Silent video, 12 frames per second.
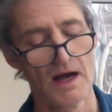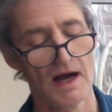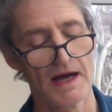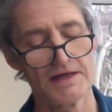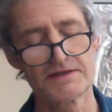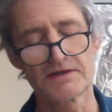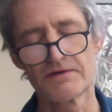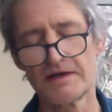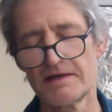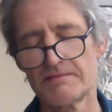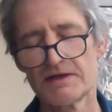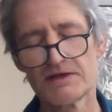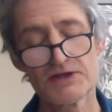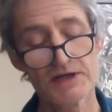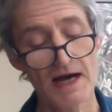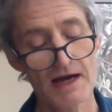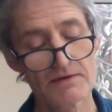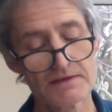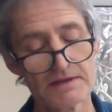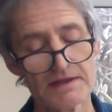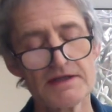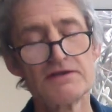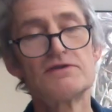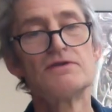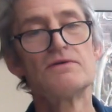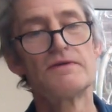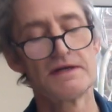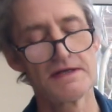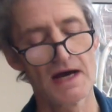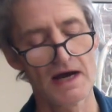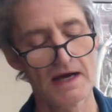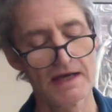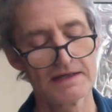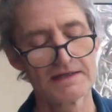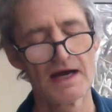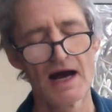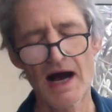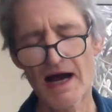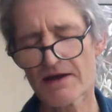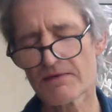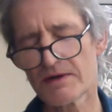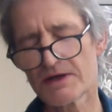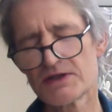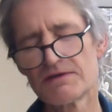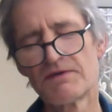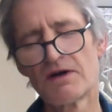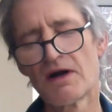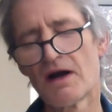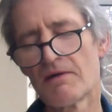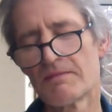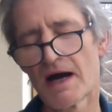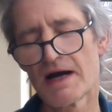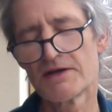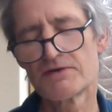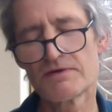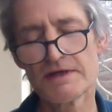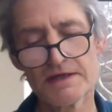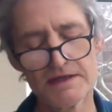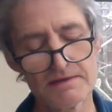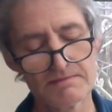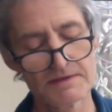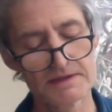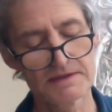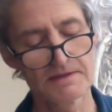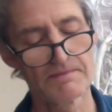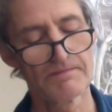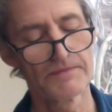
I scream and shout into the night, I wish for all my dreams.